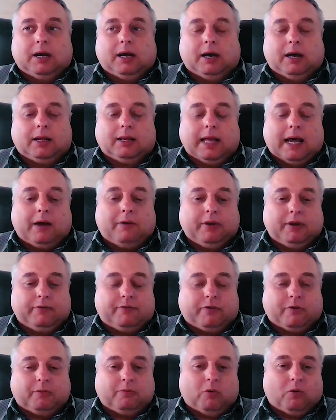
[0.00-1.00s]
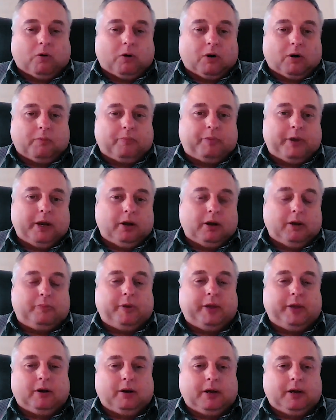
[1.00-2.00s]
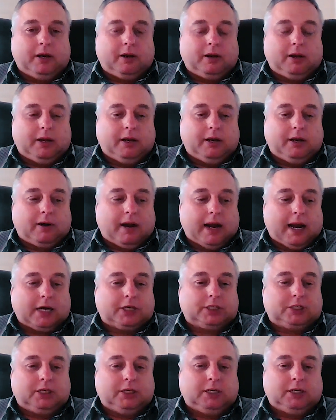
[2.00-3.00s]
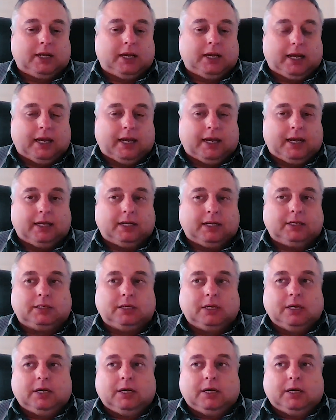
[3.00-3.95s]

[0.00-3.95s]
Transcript: allowing for more peer-to-peer interaction and